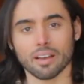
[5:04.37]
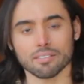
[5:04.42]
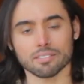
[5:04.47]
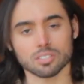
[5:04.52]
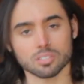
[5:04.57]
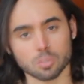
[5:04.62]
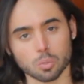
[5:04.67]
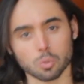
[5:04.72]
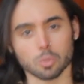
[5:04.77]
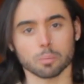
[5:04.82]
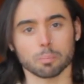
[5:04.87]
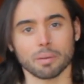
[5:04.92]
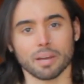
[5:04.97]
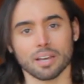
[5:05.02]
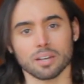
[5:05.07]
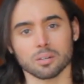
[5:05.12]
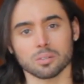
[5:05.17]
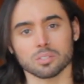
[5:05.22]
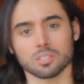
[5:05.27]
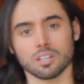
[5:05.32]
have solar
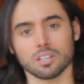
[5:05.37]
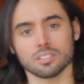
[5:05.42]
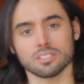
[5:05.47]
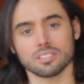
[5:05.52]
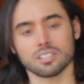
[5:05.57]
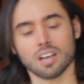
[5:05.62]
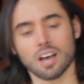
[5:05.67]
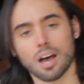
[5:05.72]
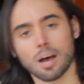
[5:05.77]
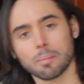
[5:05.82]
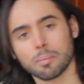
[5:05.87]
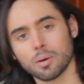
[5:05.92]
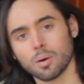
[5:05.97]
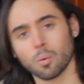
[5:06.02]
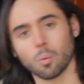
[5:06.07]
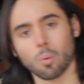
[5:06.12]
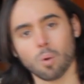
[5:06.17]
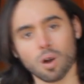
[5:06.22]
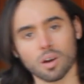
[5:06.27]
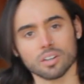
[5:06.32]
panels on top, a
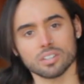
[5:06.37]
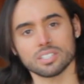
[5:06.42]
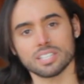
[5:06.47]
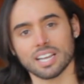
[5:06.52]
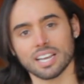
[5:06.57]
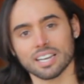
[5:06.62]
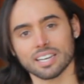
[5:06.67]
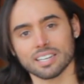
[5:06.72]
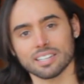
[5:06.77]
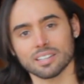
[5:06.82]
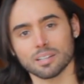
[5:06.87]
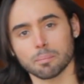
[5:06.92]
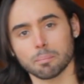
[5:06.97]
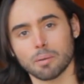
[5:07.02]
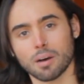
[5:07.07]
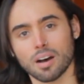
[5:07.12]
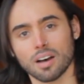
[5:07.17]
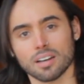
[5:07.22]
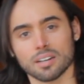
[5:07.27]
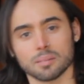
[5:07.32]
water tank in the
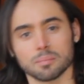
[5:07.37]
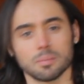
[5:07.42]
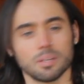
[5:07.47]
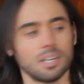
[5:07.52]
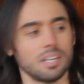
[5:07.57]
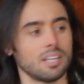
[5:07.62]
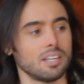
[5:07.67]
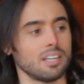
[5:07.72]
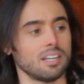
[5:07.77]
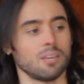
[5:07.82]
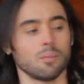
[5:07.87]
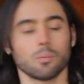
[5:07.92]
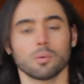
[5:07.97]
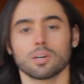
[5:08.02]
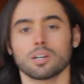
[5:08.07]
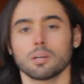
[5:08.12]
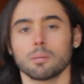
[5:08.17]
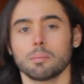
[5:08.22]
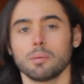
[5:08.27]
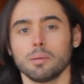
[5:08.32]
bottom. We're
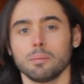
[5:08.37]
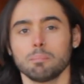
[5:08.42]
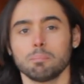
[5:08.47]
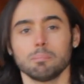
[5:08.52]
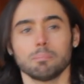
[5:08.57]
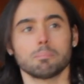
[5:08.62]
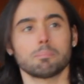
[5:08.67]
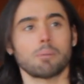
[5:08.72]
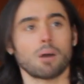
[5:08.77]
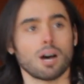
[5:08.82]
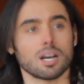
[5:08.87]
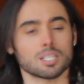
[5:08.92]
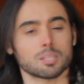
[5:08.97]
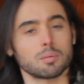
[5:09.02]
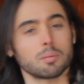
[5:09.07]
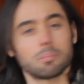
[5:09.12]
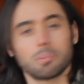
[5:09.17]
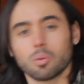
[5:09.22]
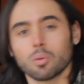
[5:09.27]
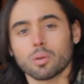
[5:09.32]
going to be
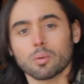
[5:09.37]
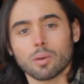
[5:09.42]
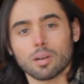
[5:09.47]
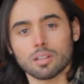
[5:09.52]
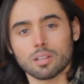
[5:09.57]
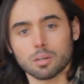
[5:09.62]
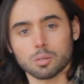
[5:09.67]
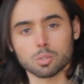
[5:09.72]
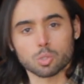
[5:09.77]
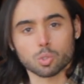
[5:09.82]
possibly pulling around a little